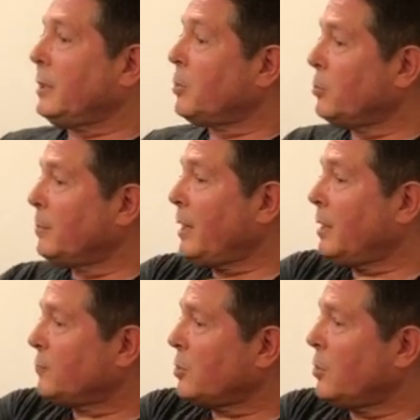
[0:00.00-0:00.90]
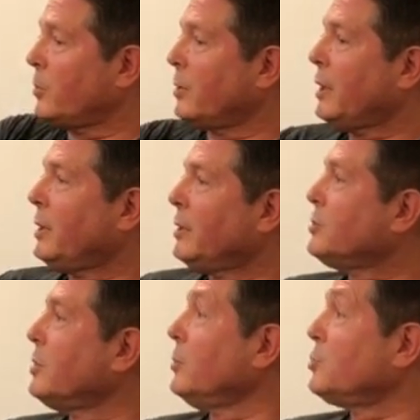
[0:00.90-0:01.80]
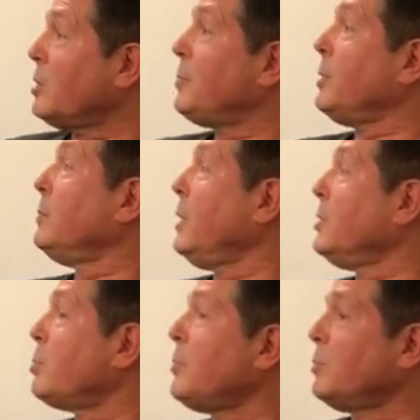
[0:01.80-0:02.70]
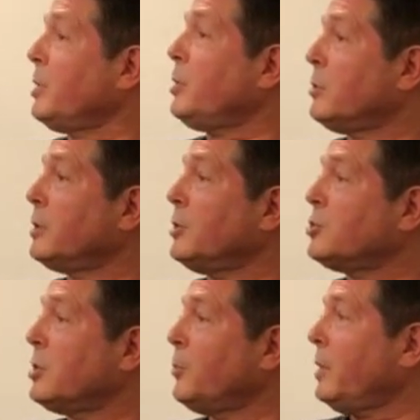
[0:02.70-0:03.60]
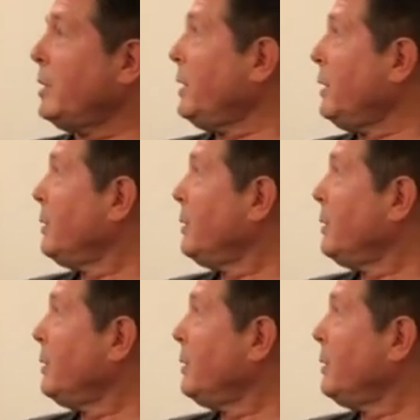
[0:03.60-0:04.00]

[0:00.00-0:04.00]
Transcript: and broke my left shoulder. So something is probably crooked somewhere in there.